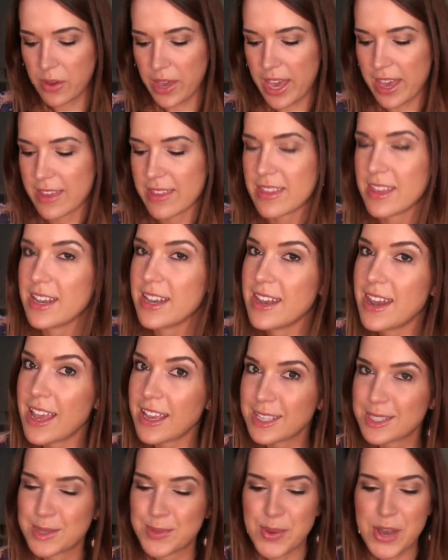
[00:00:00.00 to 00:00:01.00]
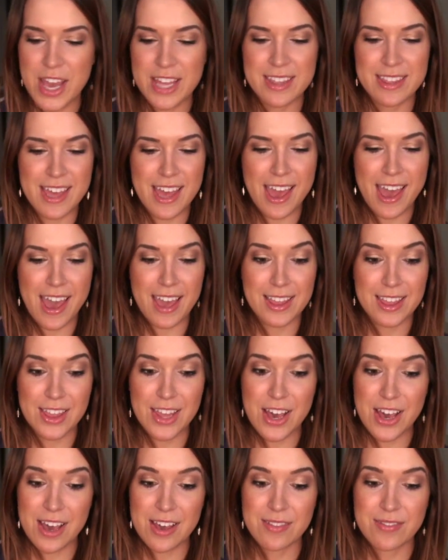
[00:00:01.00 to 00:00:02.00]
Okay, the next one that I
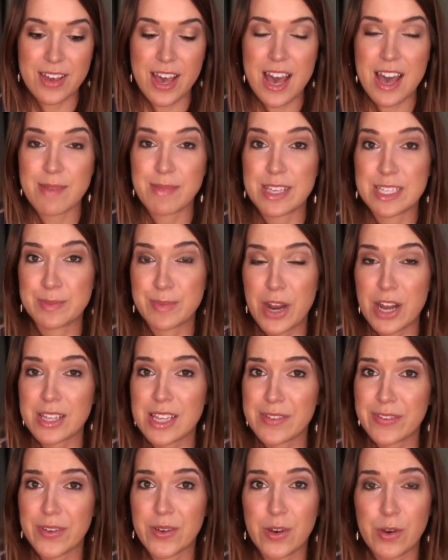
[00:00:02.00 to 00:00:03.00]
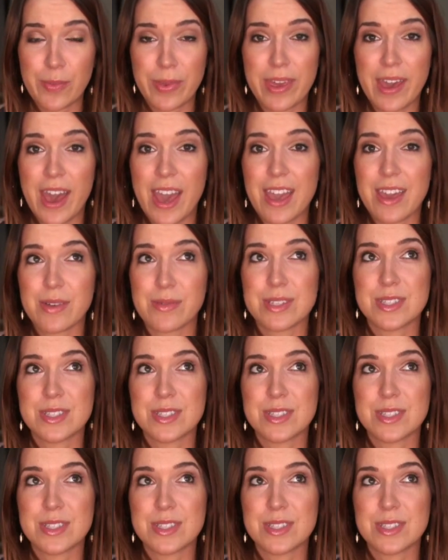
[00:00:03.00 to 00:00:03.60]
love um, is Parlez-Vous O P I.